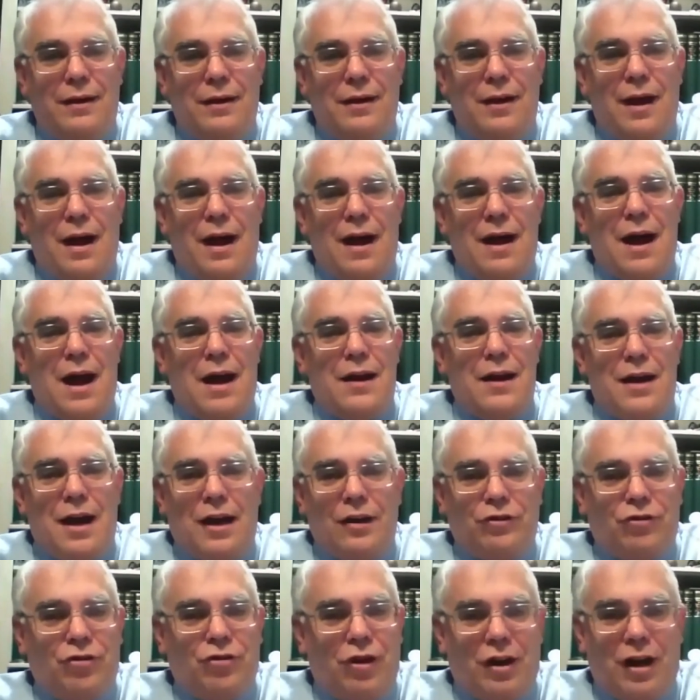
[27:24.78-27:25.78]
I
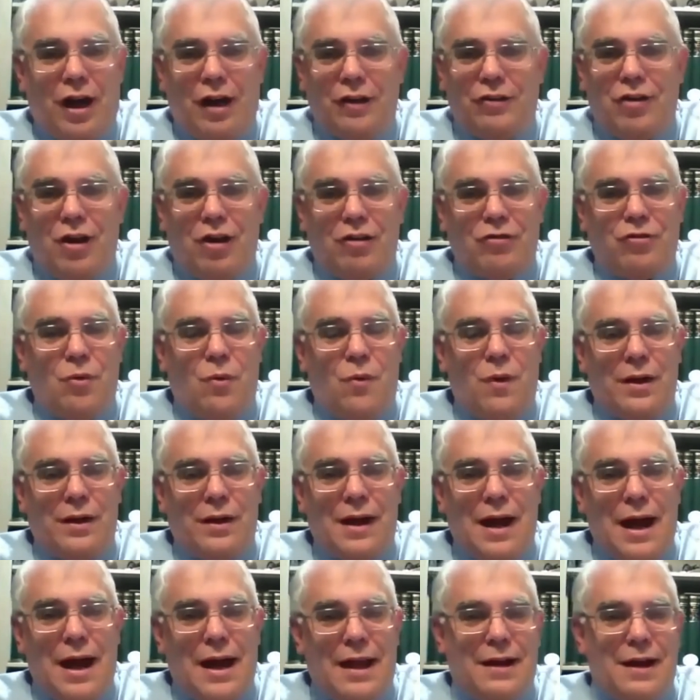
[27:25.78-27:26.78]
talked to one
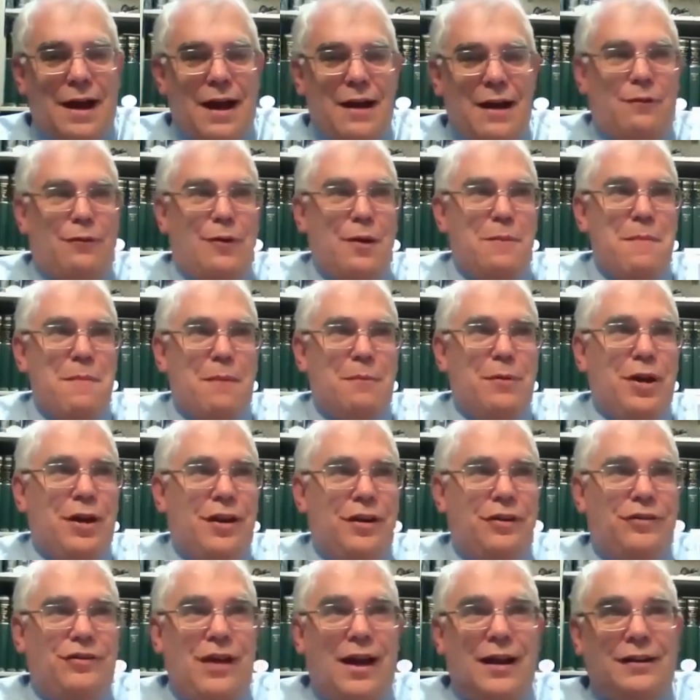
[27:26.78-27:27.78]
guy. I don't remember the
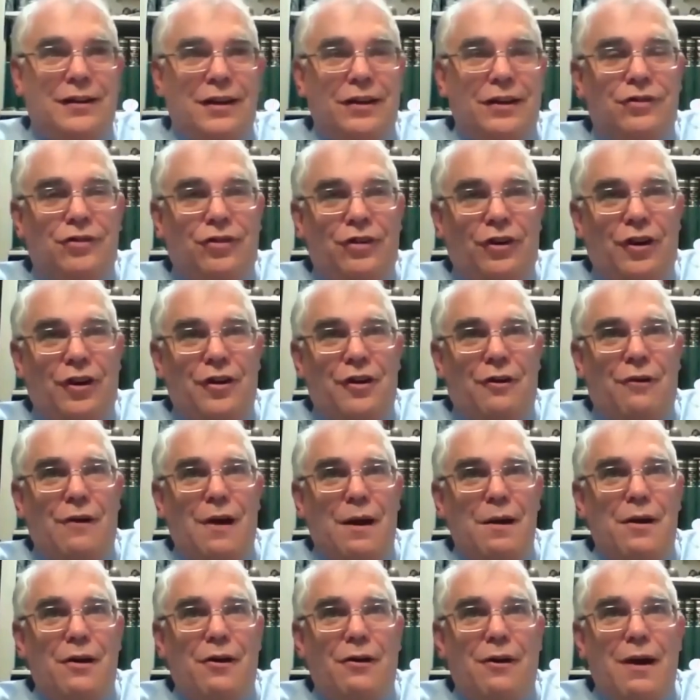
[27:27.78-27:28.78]
exact incident,
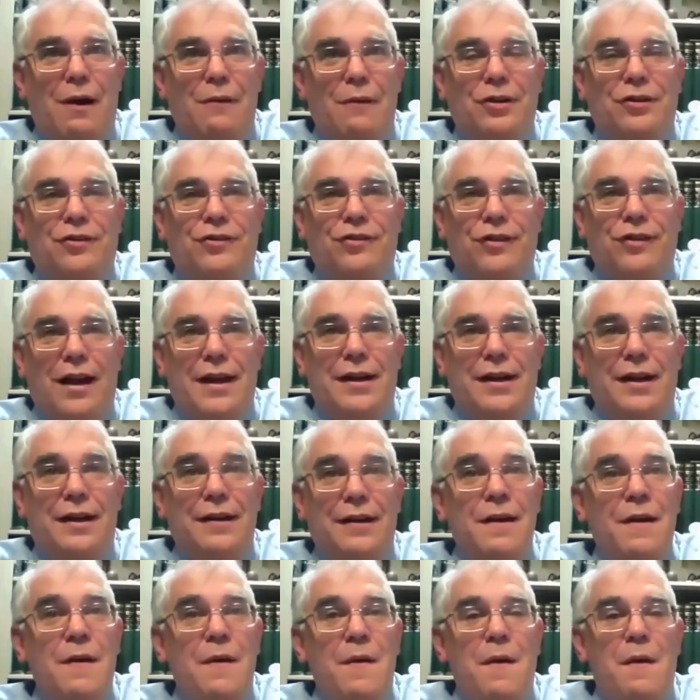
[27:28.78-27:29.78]
or I would cite it.
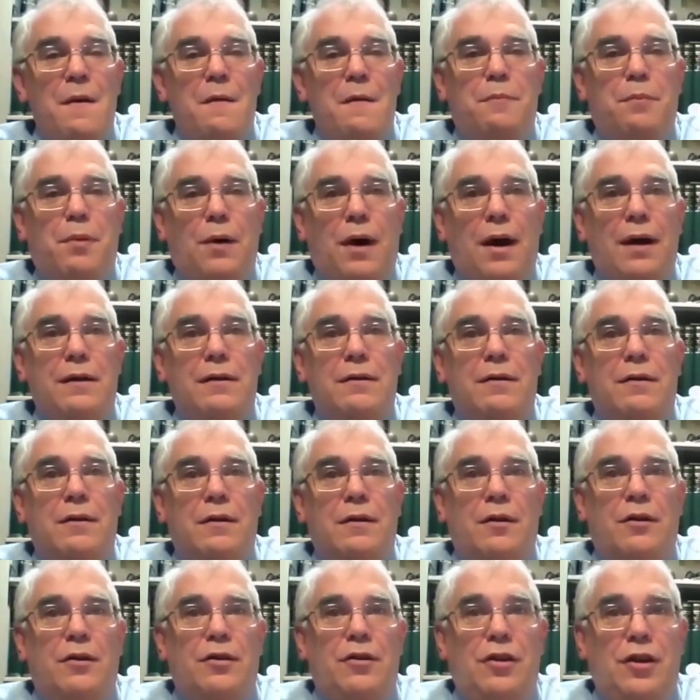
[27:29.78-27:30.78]
But
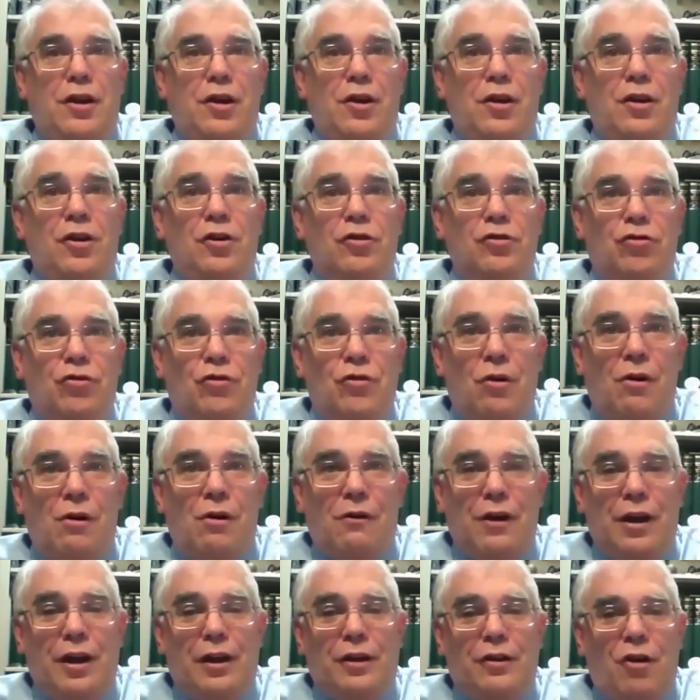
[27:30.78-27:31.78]
the
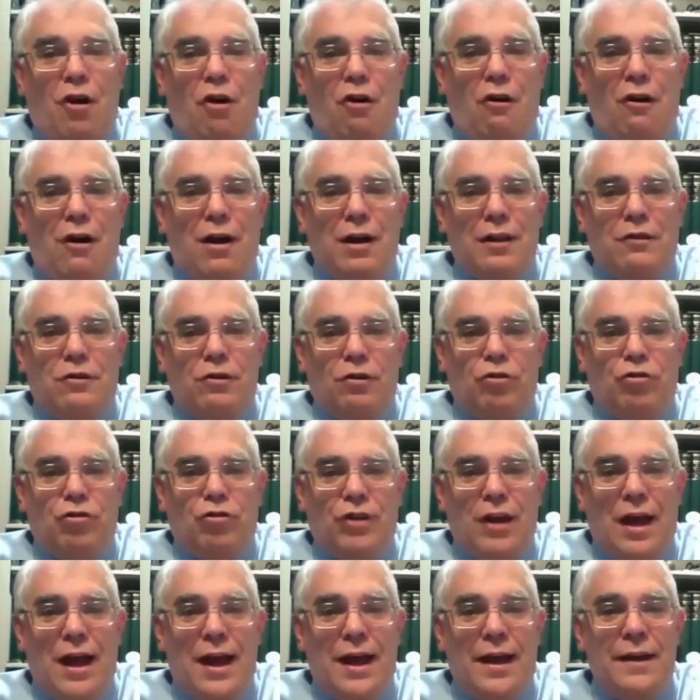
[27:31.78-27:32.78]
historian, the author
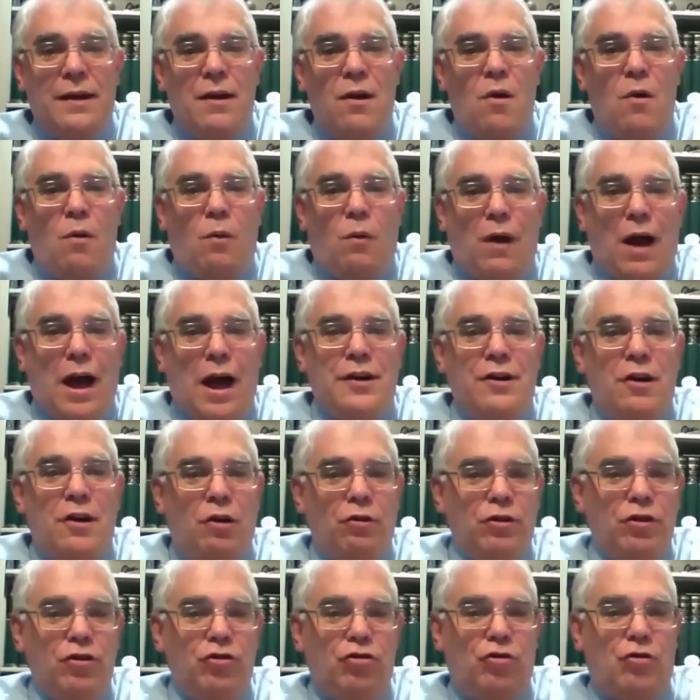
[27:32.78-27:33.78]
said, well, I know
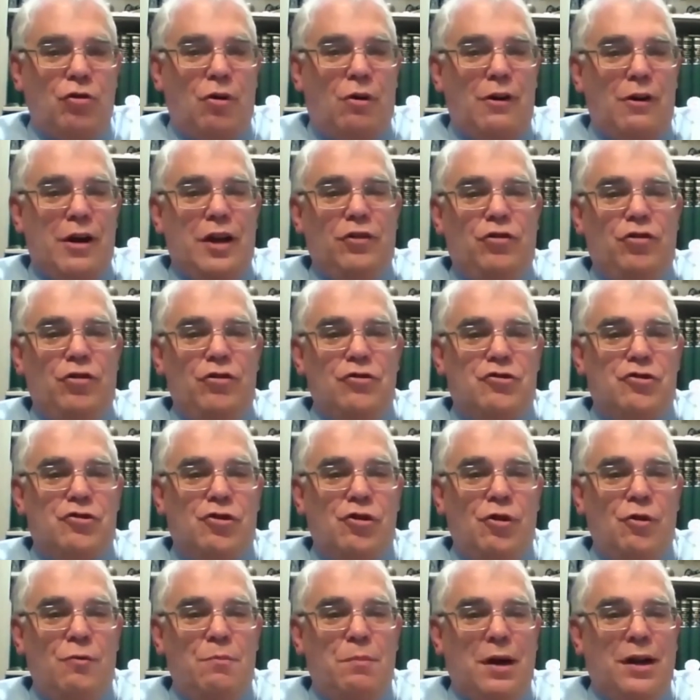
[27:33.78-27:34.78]
this story isn't
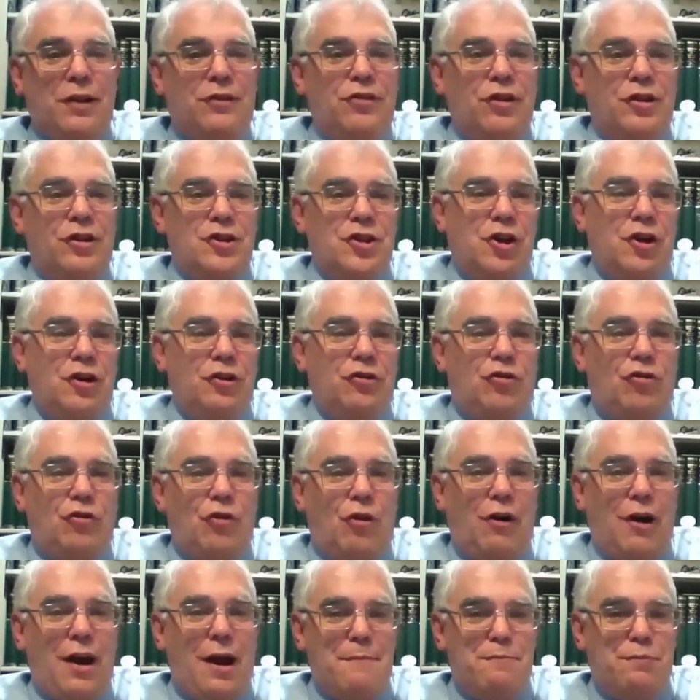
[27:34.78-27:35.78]
true, but it's such a good
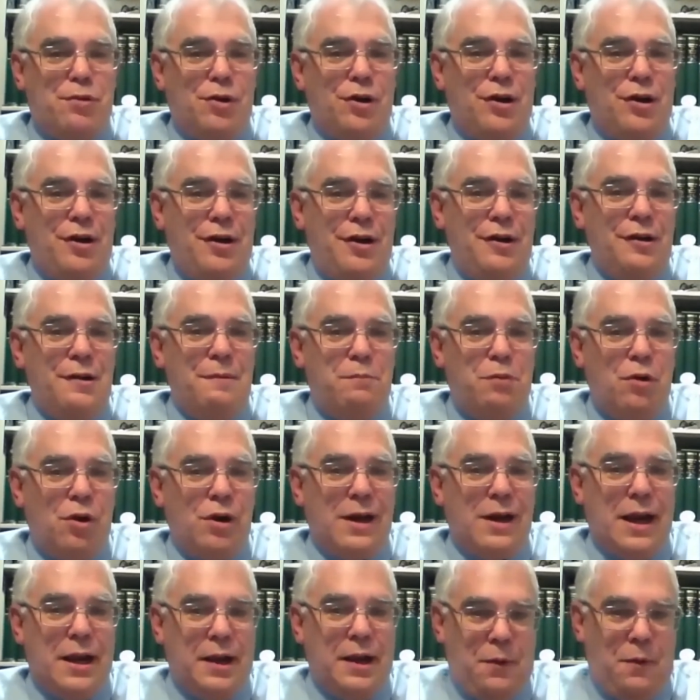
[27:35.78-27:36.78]
story, I put it in the
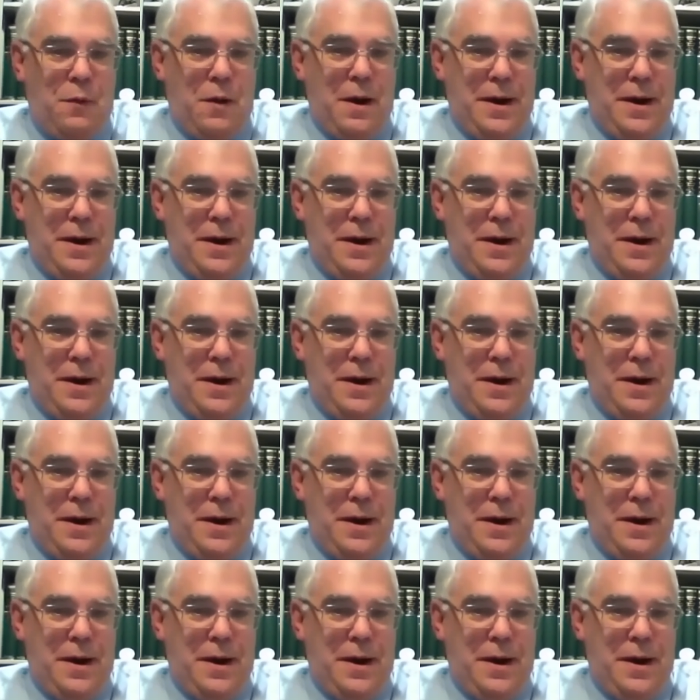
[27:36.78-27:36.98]
book anyway.